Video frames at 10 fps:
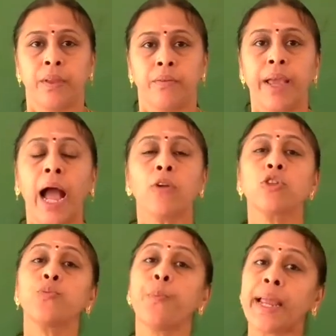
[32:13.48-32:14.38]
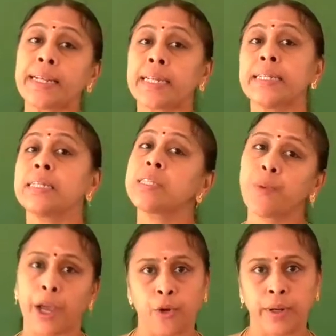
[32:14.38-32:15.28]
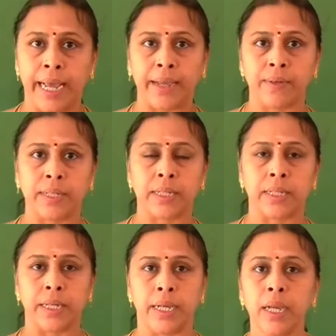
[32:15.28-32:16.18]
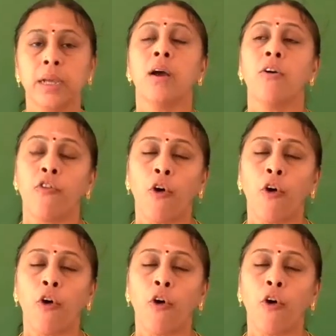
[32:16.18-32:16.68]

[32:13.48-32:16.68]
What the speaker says: We have to maintain this biodiversity.